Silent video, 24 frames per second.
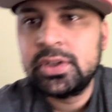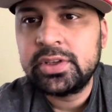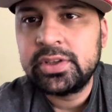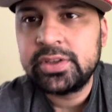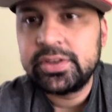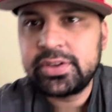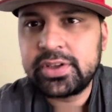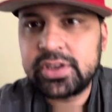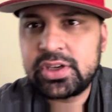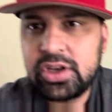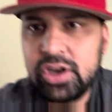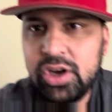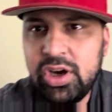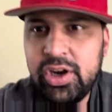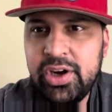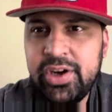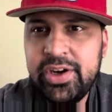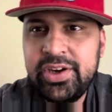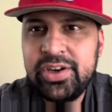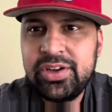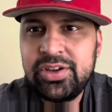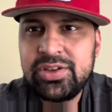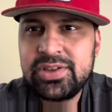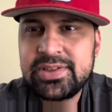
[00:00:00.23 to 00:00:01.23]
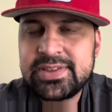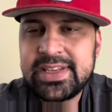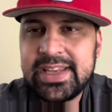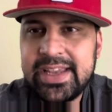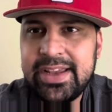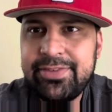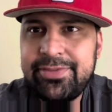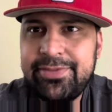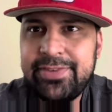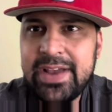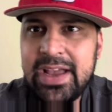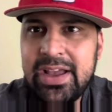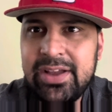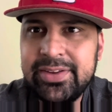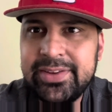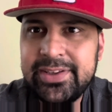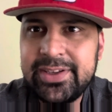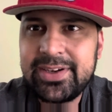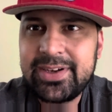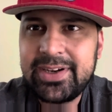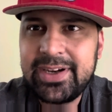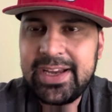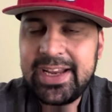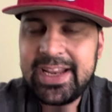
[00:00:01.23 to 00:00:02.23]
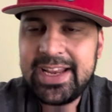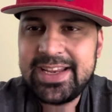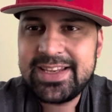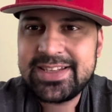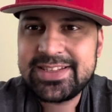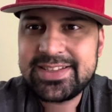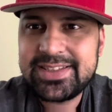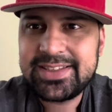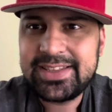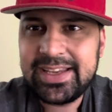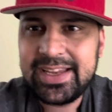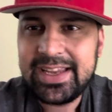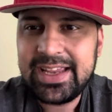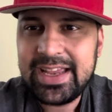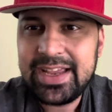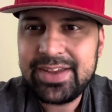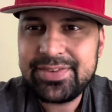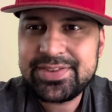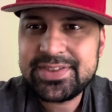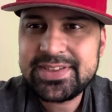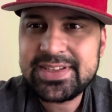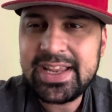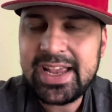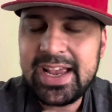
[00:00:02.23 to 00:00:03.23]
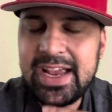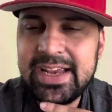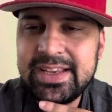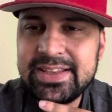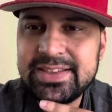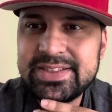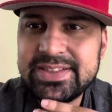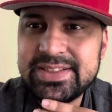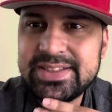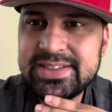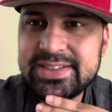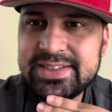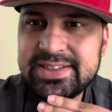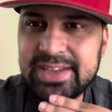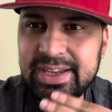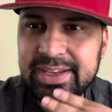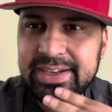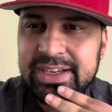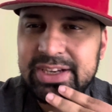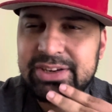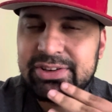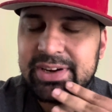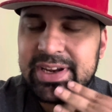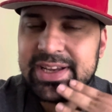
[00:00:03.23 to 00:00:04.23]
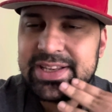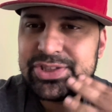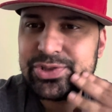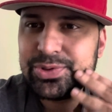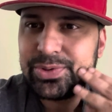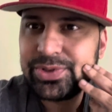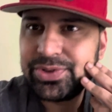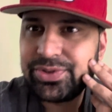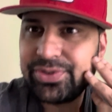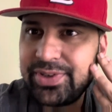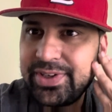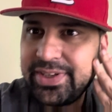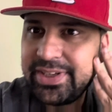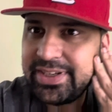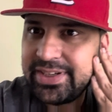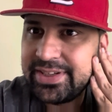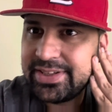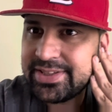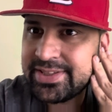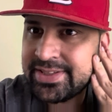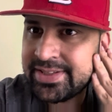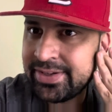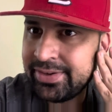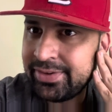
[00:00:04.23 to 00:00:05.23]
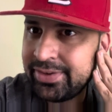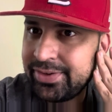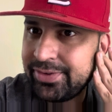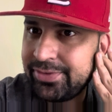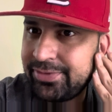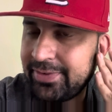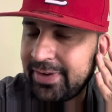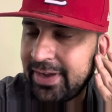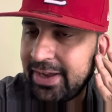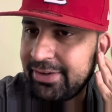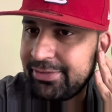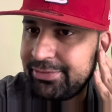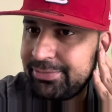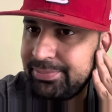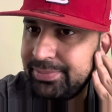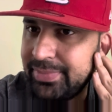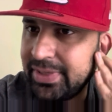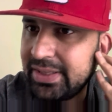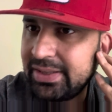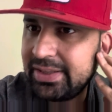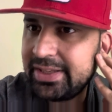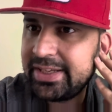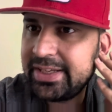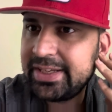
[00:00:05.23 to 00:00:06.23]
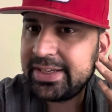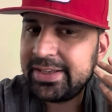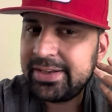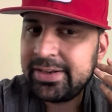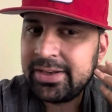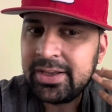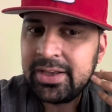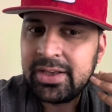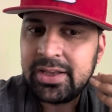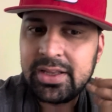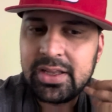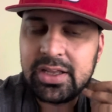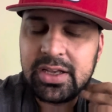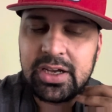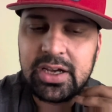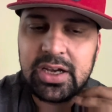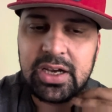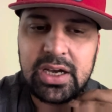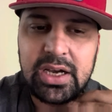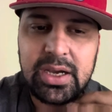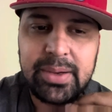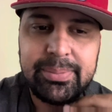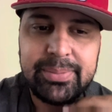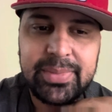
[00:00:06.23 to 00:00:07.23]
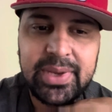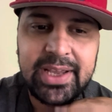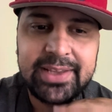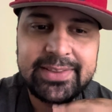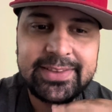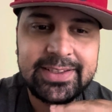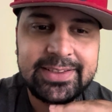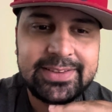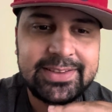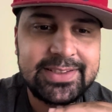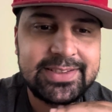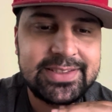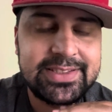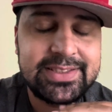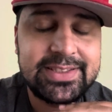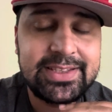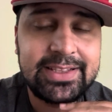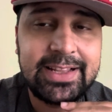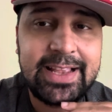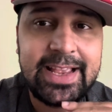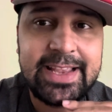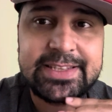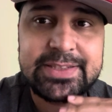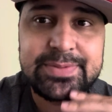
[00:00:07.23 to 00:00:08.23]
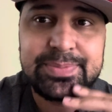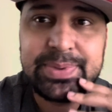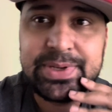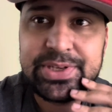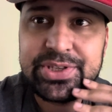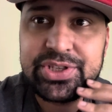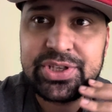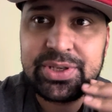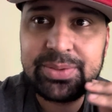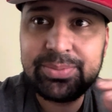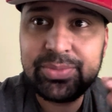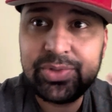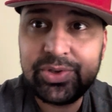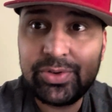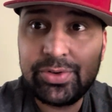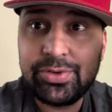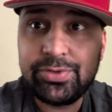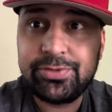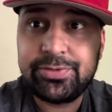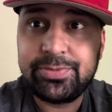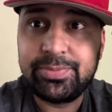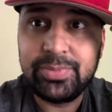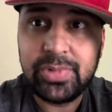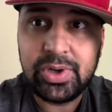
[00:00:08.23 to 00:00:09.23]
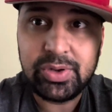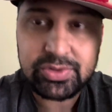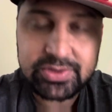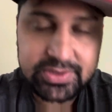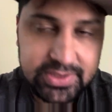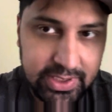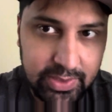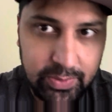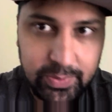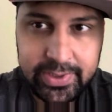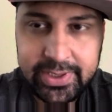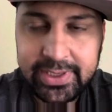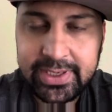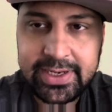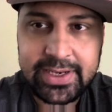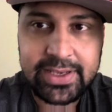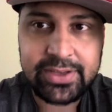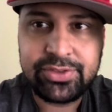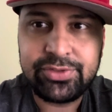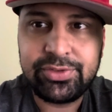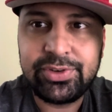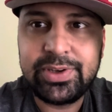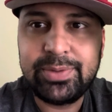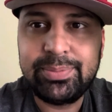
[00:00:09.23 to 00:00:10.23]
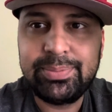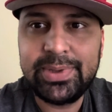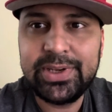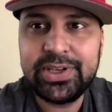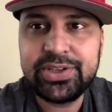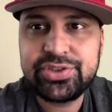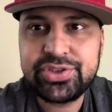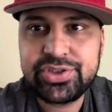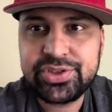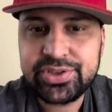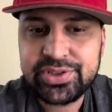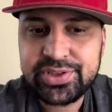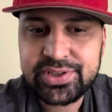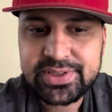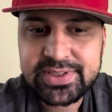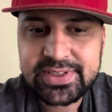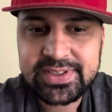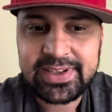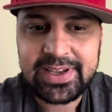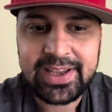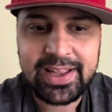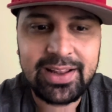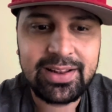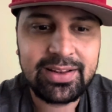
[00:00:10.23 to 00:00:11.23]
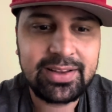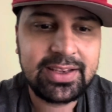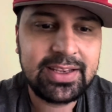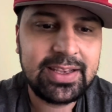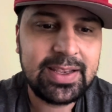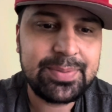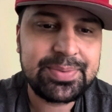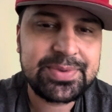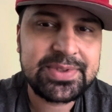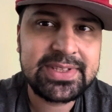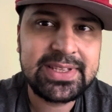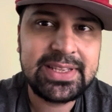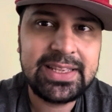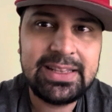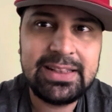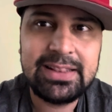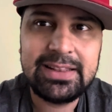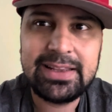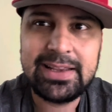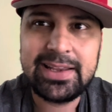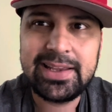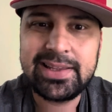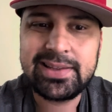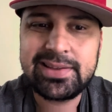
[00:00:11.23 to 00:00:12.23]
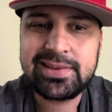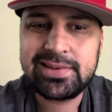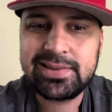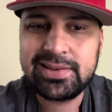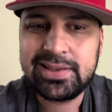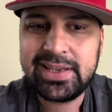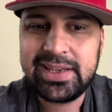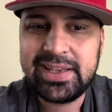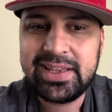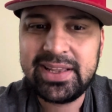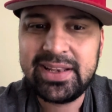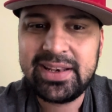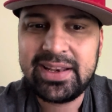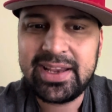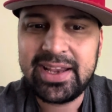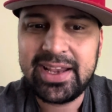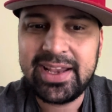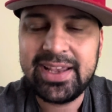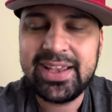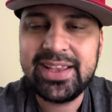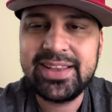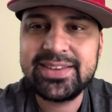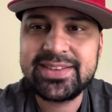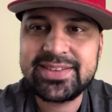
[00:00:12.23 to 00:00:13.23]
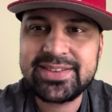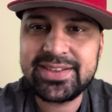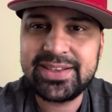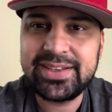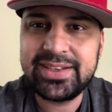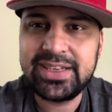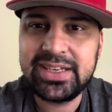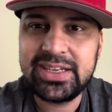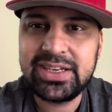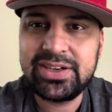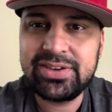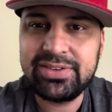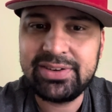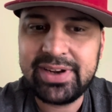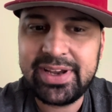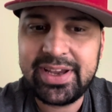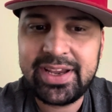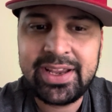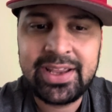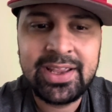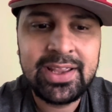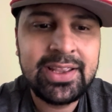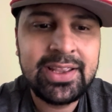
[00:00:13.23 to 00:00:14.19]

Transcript: The Cardinals have found their ace. They have signed Sonny Gray to a three-year, $75 million. Um, I think this is the last pitching move. Mo said we're going to get three pitchers, Kyle Gibson, Lance Lynn, and Sonny Gray.